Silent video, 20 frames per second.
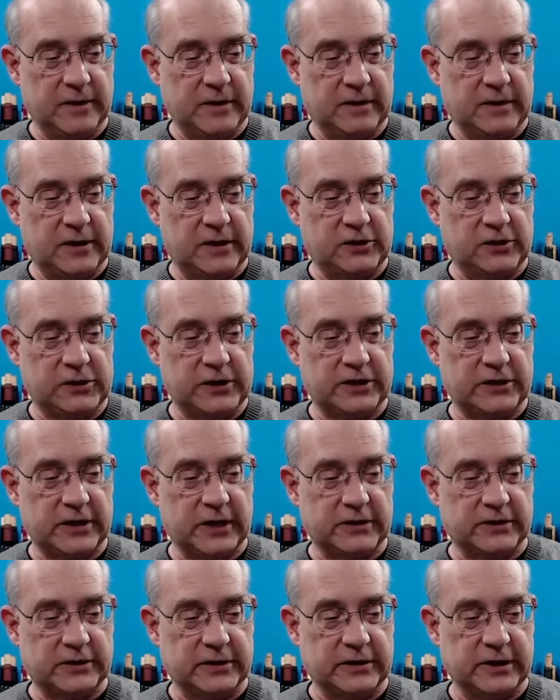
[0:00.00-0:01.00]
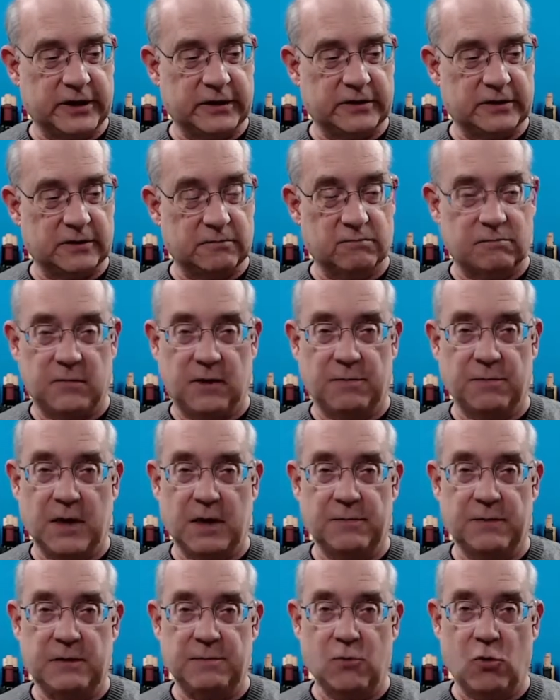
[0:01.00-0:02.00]
that she says it is, and
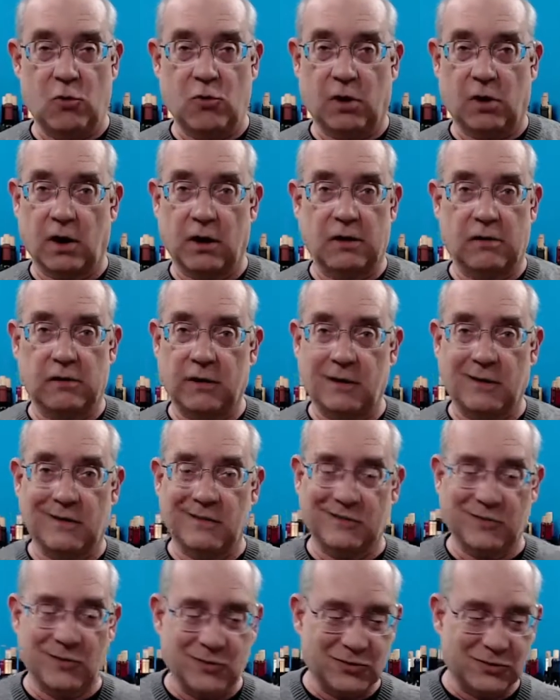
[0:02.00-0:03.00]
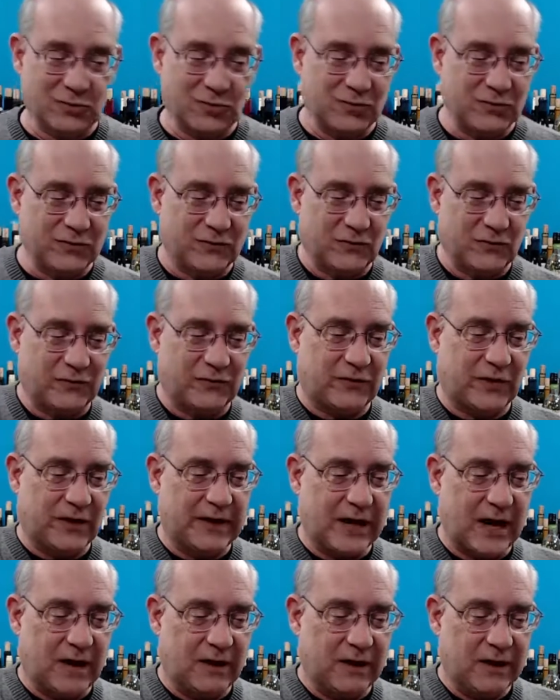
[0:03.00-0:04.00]
maybe more. I don't know. We'll find
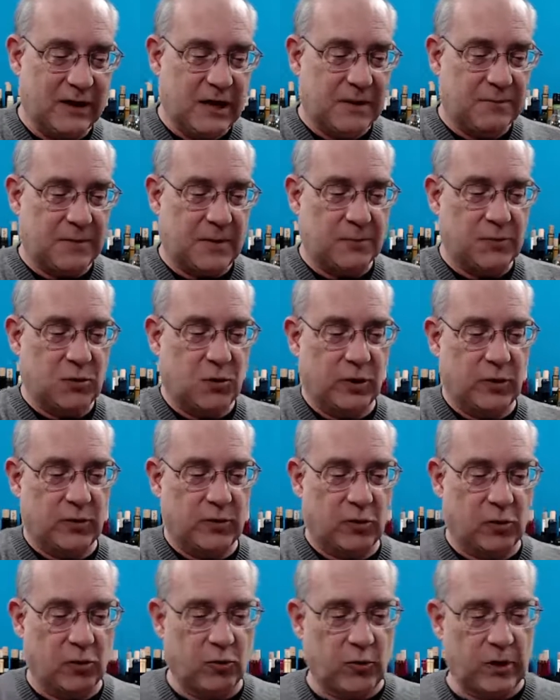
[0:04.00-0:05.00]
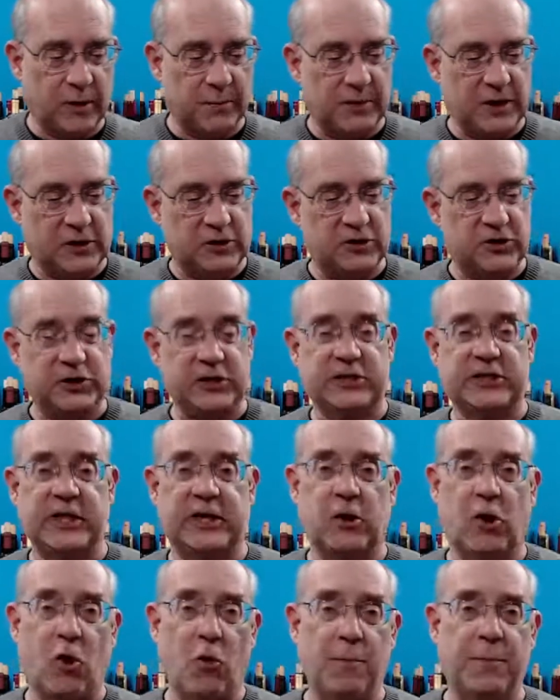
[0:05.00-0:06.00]
out. But I'm going with her recommendation. She said
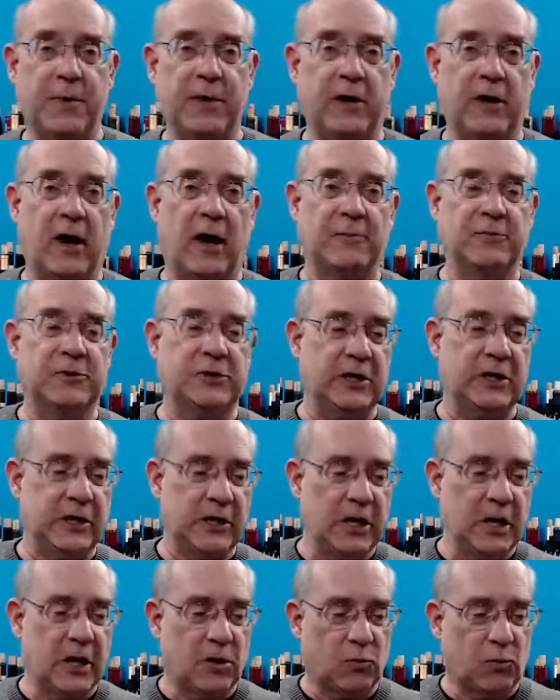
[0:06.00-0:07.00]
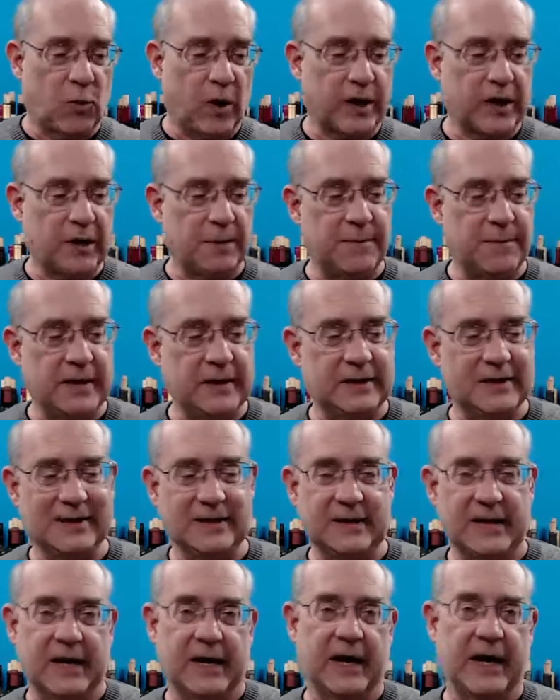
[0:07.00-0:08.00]
to open it up. She recommended
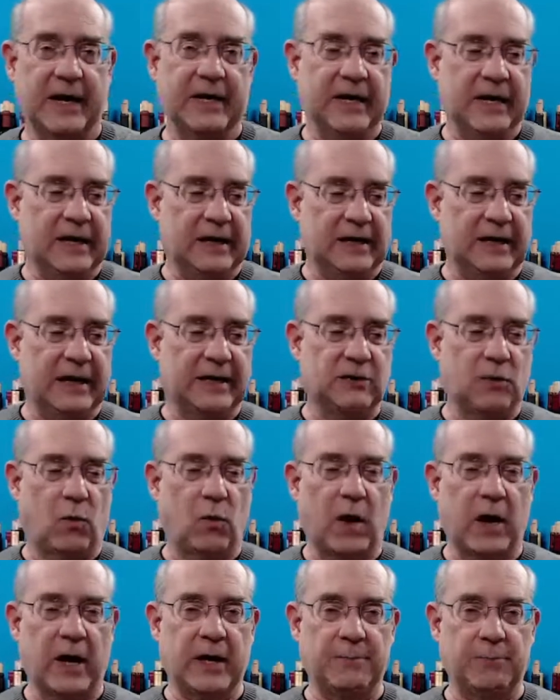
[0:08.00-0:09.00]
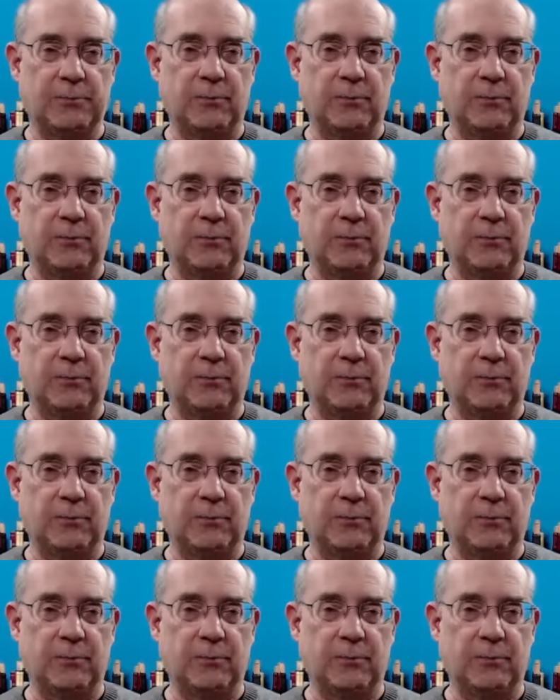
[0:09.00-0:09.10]
that I let the wine,